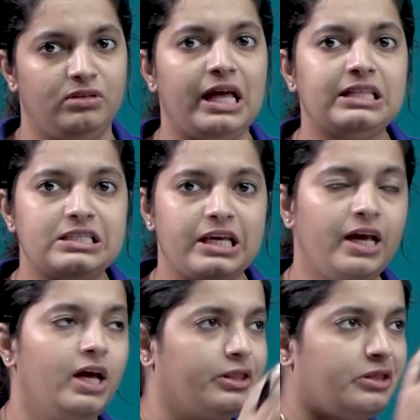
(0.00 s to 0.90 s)
Let's say
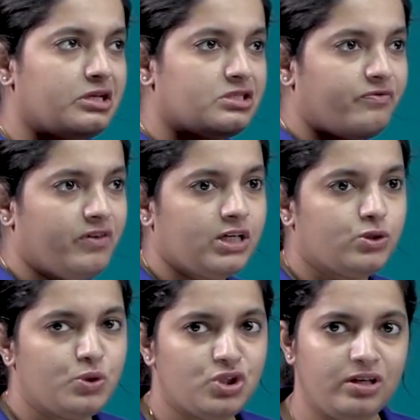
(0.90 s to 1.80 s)
there is a
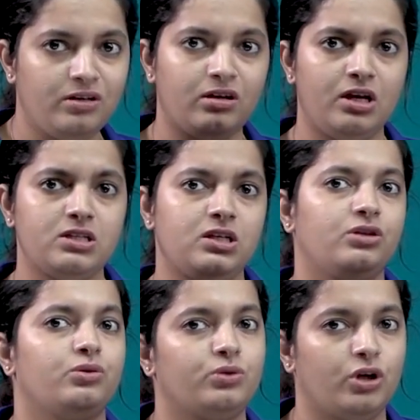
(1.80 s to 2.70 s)
flux which is
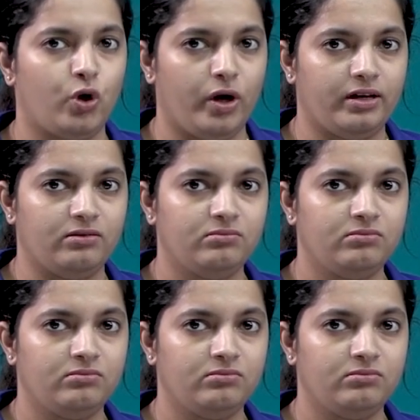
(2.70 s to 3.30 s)
increasing through the coil.